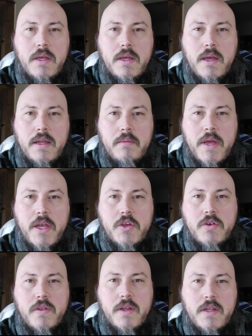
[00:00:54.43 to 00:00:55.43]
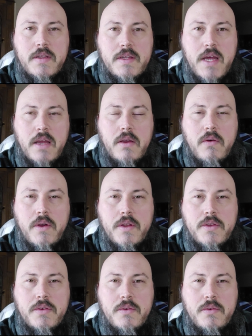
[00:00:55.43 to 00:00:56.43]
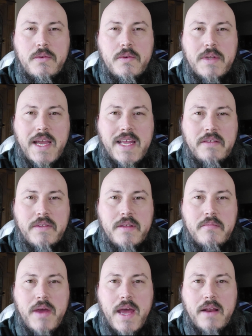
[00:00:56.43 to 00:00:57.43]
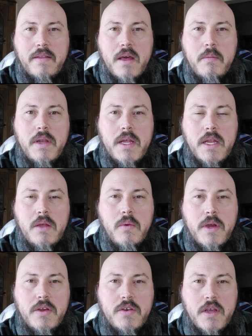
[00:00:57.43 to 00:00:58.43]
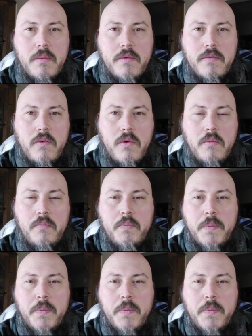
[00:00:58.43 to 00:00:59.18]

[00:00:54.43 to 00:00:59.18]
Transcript: and make sure that it's not going to negatively impact them in any way, shape, or form.